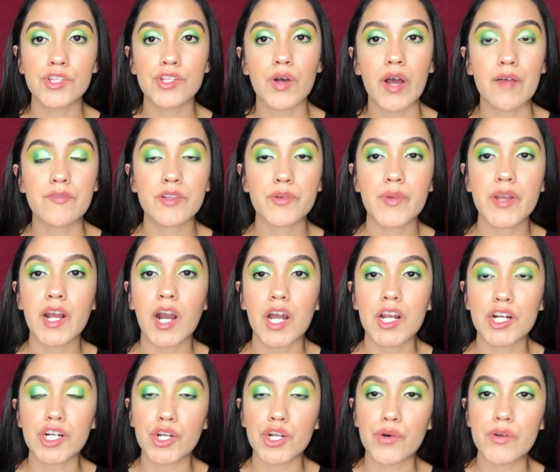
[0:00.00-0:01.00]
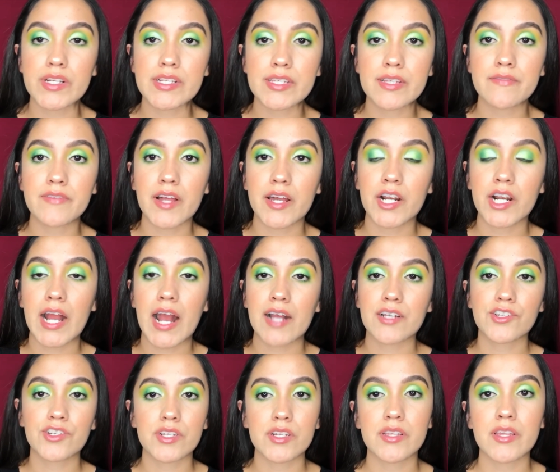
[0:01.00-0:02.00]
So after we got our notice of letter
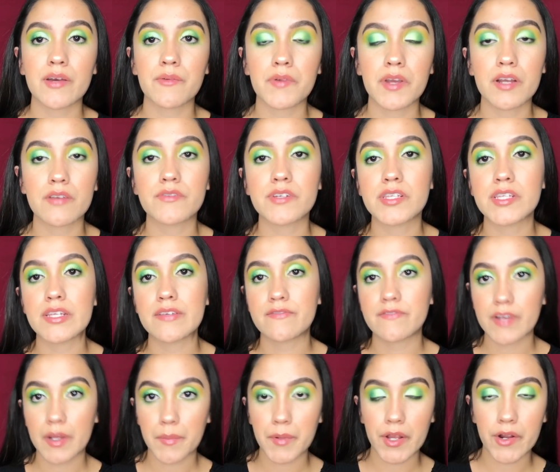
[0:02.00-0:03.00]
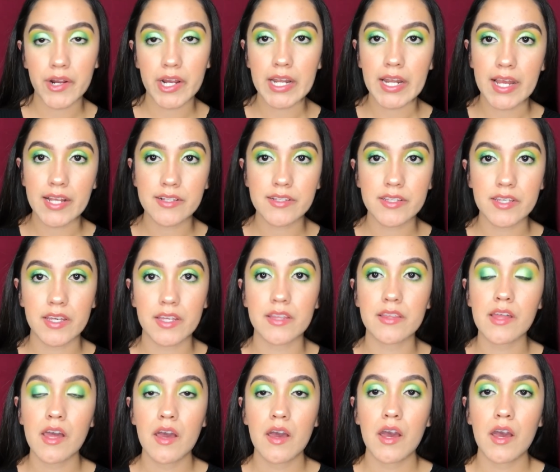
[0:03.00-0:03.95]
action that we had received February 19th,